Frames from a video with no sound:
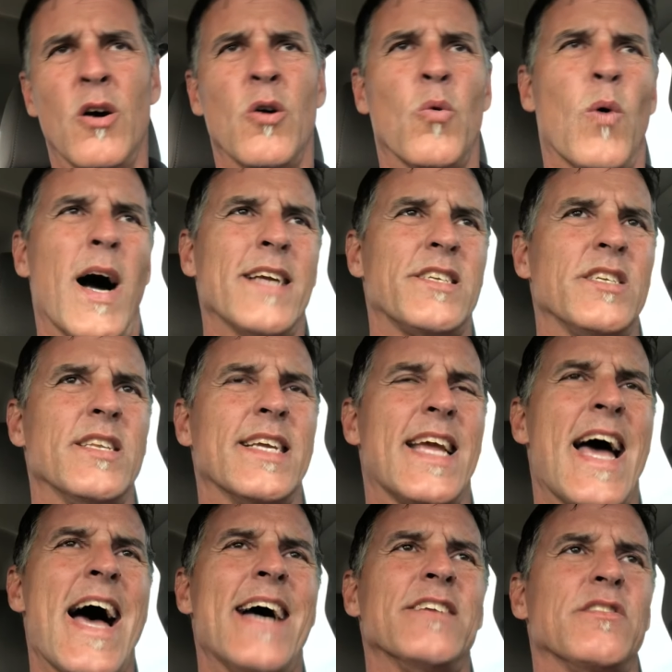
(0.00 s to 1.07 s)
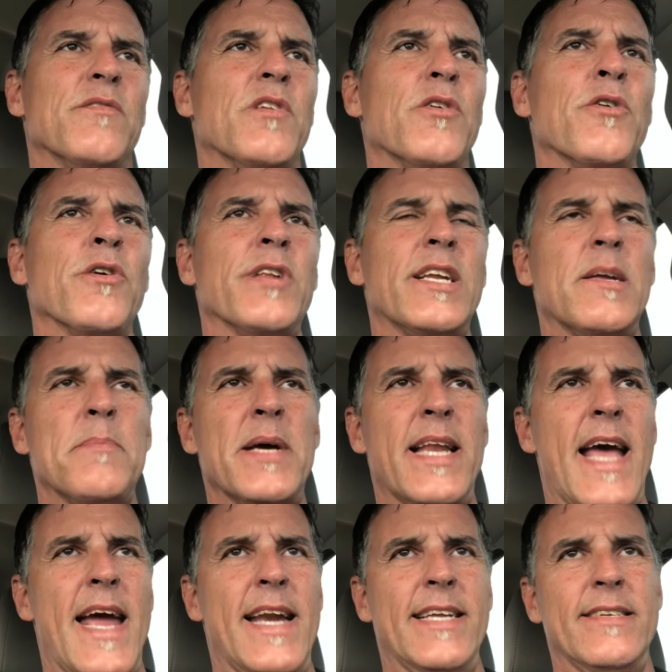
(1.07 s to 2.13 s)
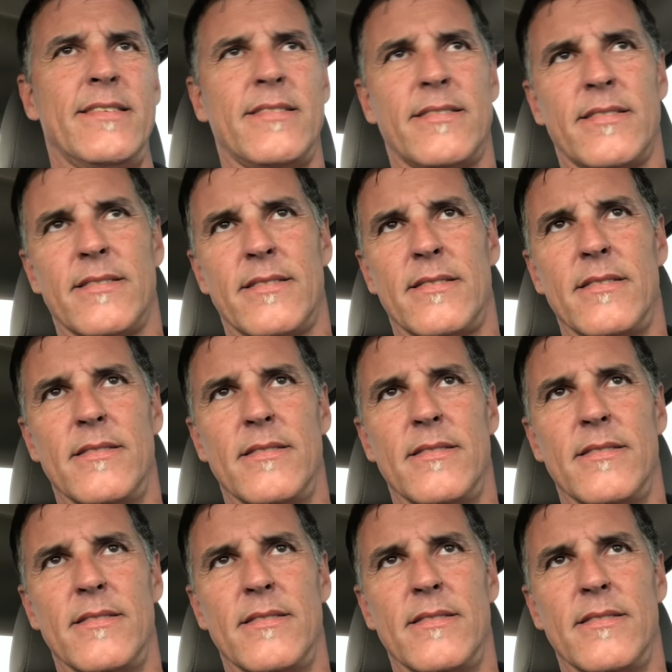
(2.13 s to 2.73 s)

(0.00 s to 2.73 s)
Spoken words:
watching the guys of the early to mid 80s,